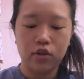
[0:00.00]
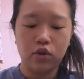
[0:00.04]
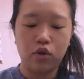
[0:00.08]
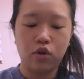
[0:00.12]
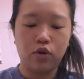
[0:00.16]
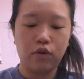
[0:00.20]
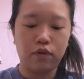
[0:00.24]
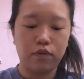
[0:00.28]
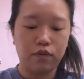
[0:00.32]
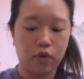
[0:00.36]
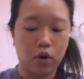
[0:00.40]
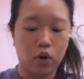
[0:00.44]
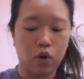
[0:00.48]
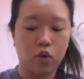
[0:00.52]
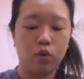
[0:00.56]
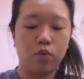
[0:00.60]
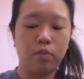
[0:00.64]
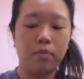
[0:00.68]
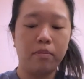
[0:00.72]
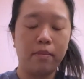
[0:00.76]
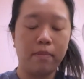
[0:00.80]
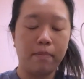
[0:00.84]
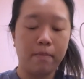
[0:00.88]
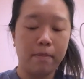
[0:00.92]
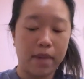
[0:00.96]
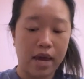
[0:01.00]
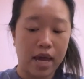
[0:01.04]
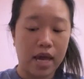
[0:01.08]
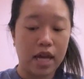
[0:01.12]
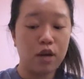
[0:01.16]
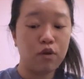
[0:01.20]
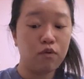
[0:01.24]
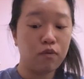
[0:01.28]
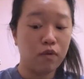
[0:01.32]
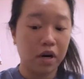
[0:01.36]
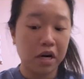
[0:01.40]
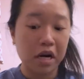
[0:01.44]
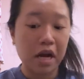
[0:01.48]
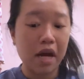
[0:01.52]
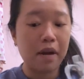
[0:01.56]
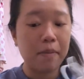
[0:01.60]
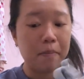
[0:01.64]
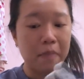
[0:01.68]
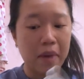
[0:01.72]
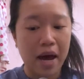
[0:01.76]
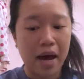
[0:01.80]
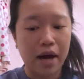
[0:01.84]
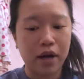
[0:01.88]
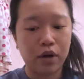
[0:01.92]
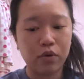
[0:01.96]
your phone may run out of
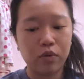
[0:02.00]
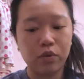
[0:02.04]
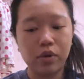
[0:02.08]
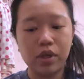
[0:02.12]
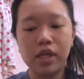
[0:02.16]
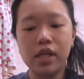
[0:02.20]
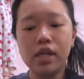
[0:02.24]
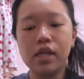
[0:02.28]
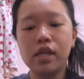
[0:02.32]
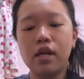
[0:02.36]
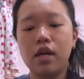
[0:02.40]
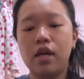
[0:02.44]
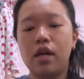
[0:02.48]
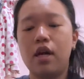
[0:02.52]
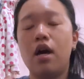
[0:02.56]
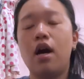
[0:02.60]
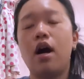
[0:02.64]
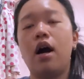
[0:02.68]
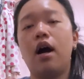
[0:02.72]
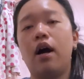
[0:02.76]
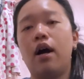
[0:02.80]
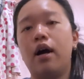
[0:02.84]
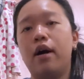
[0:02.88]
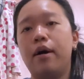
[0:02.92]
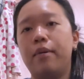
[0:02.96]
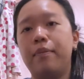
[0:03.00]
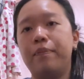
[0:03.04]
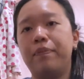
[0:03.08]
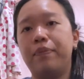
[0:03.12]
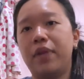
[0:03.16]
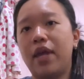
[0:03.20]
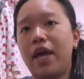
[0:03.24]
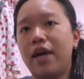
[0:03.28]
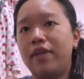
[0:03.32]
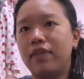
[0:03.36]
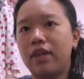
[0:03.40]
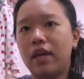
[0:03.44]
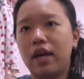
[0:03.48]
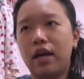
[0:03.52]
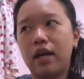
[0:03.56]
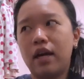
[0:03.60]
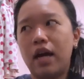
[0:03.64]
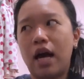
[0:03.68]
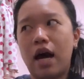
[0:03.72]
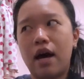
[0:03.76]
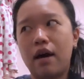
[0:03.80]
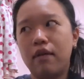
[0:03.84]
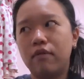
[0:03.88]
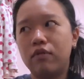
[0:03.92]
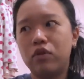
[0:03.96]
battery um, and they
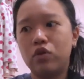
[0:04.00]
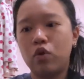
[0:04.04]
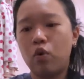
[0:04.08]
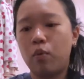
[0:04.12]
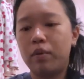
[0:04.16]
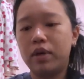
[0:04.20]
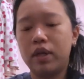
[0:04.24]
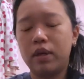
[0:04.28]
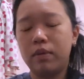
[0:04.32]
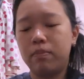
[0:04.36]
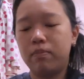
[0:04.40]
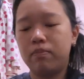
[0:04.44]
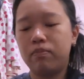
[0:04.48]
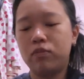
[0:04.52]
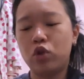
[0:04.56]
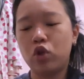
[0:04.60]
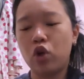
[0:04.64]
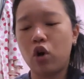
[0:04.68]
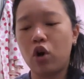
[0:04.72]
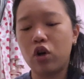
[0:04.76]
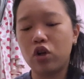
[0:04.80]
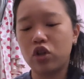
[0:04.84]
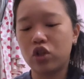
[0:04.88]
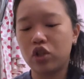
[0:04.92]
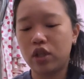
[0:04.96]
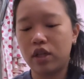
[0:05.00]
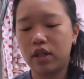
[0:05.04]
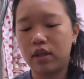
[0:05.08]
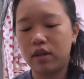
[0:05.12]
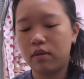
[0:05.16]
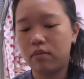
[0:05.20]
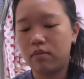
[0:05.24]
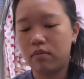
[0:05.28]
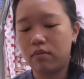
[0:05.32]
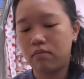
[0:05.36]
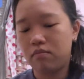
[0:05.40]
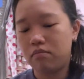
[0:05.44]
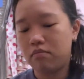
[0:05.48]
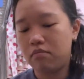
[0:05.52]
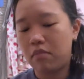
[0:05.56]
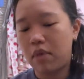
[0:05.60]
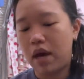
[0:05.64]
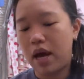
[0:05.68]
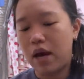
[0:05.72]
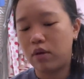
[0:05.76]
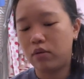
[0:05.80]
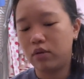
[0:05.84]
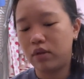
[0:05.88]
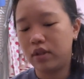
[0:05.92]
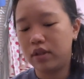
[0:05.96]
have so many charging
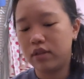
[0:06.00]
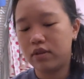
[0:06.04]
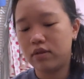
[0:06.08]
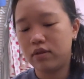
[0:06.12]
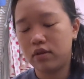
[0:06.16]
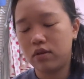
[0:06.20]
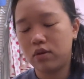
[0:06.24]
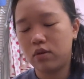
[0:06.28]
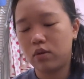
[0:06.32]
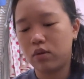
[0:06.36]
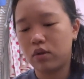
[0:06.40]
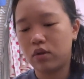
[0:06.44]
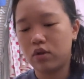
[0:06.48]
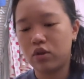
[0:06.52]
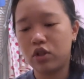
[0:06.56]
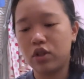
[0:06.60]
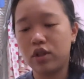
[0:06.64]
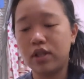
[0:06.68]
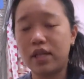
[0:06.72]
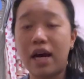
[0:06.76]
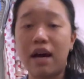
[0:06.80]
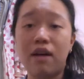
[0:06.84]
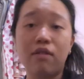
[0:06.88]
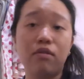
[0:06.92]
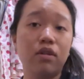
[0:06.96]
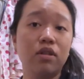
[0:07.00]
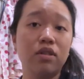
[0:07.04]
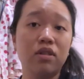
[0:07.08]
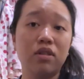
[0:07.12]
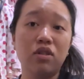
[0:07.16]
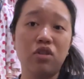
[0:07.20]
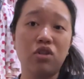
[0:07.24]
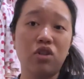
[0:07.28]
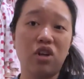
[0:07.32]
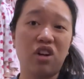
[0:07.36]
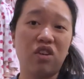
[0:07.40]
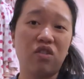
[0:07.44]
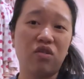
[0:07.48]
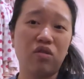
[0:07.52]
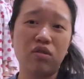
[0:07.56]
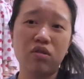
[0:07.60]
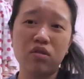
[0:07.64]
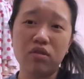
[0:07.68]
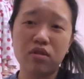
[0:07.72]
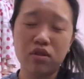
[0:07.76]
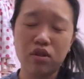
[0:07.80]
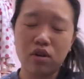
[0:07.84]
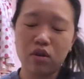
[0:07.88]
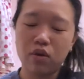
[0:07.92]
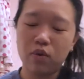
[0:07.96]
outlets or just outlets in general.
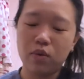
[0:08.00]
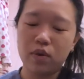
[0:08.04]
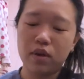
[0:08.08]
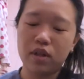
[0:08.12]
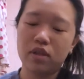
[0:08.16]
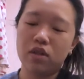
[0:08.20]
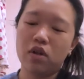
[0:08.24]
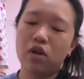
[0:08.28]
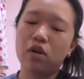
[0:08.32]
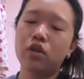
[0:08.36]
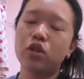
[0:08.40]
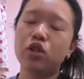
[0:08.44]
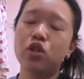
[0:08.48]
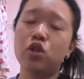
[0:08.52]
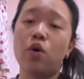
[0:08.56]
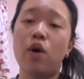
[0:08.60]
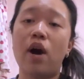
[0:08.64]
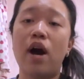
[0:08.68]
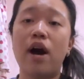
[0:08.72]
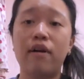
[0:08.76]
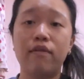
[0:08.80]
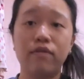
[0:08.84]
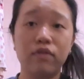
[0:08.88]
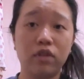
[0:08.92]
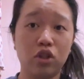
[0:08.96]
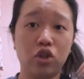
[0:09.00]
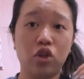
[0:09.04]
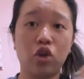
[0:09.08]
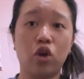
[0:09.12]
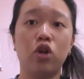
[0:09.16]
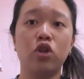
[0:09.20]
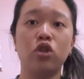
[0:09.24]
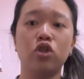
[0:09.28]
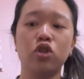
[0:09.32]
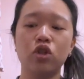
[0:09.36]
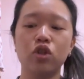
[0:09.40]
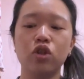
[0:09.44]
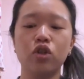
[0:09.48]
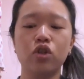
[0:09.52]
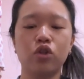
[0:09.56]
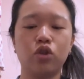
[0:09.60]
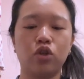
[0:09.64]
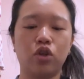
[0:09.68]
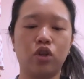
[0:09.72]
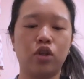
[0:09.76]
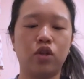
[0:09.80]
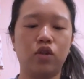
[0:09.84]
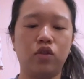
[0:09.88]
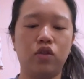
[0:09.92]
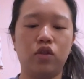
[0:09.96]
So as long as you have the charger,
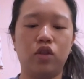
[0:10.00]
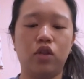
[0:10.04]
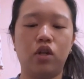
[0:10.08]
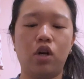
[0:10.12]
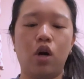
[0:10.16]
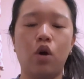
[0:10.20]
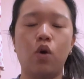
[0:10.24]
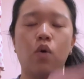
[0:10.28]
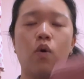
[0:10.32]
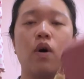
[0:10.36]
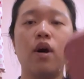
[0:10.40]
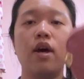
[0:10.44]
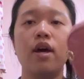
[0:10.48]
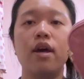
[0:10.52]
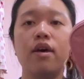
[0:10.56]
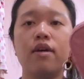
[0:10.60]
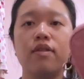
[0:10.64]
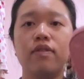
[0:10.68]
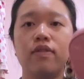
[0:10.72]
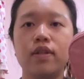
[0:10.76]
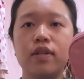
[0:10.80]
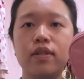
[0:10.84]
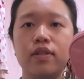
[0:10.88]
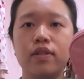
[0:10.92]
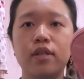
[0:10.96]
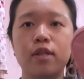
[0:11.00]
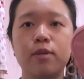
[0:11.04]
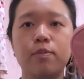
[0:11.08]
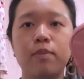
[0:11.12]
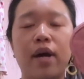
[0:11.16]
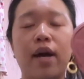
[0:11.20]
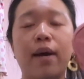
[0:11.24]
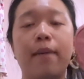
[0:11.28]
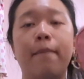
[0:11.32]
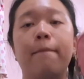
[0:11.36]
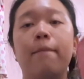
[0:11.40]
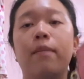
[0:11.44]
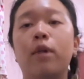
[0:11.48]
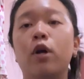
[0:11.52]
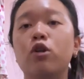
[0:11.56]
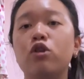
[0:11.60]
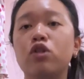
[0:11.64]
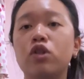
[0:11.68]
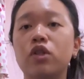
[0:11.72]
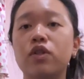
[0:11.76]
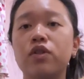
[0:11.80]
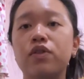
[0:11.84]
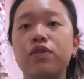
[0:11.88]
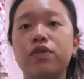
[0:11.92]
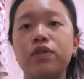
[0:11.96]
you're good to go. This is my
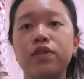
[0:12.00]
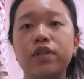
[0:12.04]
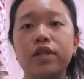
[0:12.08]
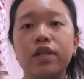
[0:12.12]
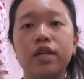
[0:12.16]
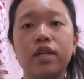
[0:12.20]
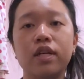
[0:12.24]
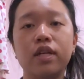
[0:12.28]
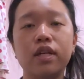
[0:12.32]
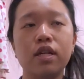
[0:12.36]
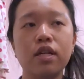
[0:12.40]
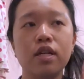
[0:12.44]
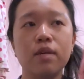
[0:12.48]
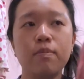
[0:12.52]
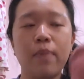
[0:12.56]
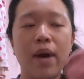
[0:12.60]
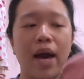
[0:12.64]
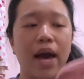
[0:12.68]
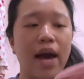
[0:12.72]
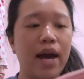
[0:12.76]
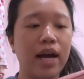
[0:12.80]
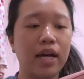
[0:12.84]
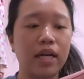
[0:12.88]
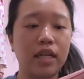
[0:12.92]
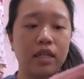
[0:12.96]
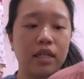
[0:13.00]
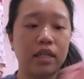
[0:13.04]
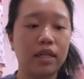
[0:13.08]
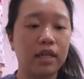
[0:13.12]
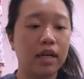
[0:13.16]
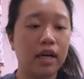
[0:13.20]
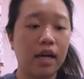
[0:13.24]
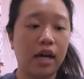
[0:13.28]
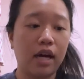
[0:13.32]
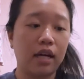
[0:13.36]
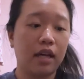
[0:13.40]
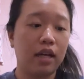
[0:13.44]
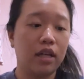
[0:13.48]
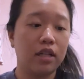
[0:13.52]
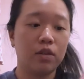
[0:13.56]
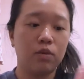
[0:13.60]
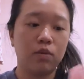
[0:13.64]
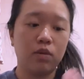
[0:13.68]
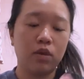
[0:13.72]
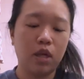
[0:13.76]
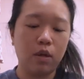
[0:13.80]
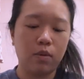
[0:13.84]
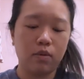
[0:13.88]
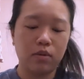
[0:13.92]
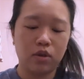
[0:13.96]
emergency pack. I guess
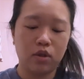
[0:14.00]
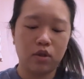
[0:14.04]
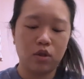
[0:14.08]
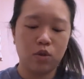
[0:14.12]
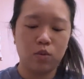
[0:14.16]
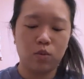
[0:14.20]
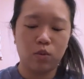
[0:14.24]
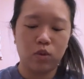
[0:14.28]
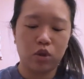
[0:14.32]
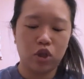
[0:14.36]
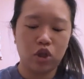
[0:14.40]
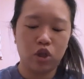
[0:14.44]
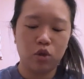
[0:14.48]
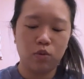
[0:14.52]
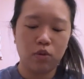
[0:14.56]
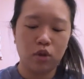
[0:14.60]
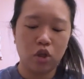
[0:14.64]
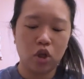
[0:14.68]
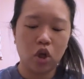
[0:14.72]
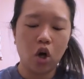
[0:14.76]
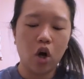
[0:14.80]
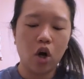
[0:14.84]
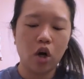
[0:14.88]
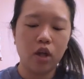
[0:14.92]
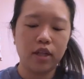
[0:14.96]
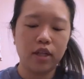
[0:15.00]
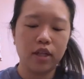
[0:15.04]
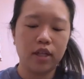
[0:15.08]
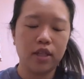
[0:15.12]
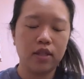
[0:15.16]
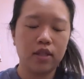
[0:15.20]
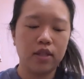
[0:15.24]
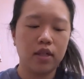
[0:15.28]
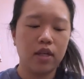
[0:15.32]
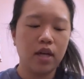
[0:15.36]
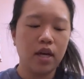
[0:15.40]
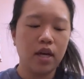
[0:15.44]
that's what you would call it.